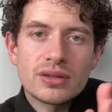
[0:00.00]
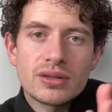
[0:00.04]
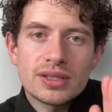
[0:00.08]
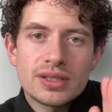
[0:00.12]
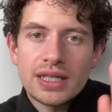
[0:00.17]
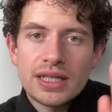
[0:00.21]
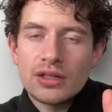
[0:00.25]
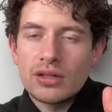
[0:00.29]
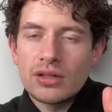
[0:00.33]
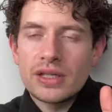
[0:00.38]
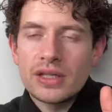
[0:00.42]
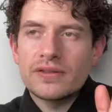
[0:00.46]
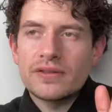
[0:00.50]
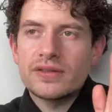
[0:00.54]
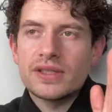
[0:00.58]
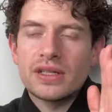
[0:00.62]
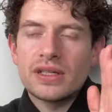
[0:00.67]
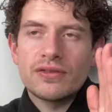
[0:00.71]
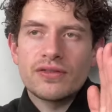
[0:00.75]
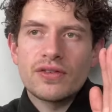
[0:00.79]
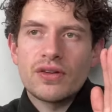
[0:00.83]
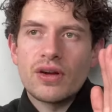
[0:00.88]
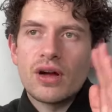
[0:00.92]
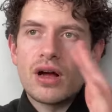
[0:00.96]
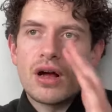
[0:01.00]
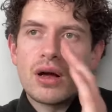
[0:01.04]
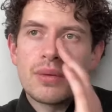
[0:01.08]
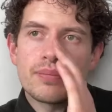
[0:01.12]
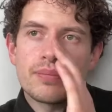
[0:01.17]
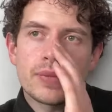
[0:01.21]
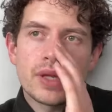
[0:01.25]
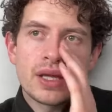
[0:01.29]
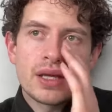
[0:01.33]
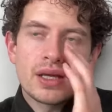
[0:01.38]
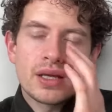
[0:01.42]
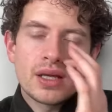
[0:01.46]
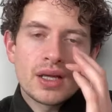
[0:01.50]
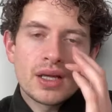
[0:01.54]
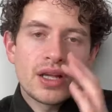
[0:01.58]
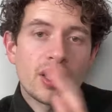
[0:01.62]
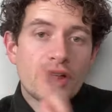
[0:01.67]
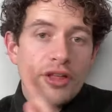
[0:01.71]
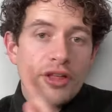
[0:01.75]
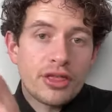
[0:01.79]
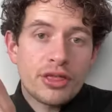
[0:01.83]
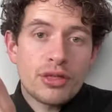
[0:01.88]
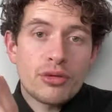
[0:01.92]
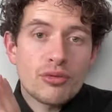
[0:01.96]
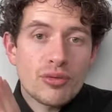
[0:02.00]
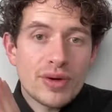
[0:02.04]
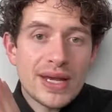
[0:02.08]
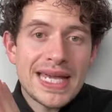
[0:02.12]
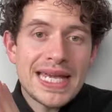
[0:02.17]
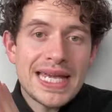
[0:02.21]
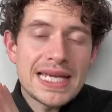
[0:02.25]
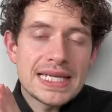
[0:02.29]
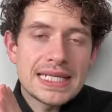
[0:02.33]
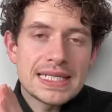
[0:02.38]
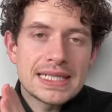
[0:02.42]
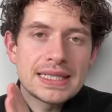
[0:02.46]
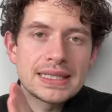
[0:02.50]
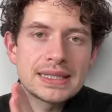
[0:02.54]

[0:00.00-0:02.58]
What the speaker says: Say you're lifting from a 3